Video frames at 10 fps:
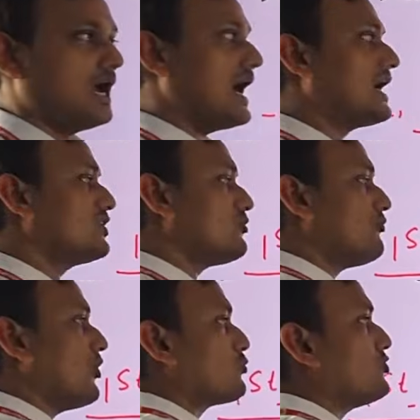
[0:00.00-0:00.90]
and the
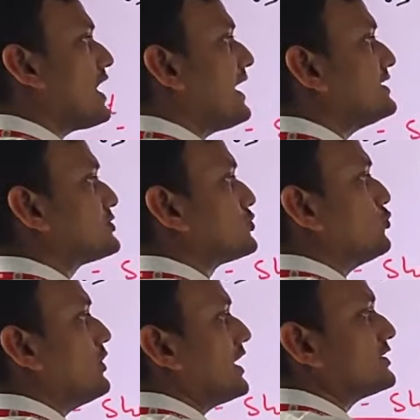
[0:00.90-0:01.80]
formula is
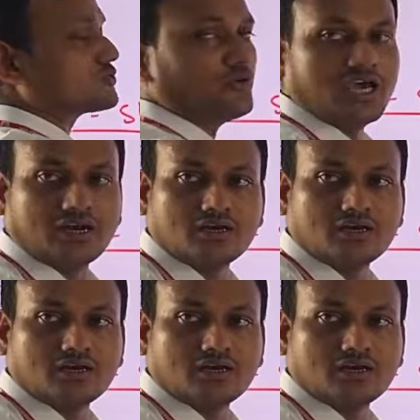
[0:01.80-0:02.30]
2n square.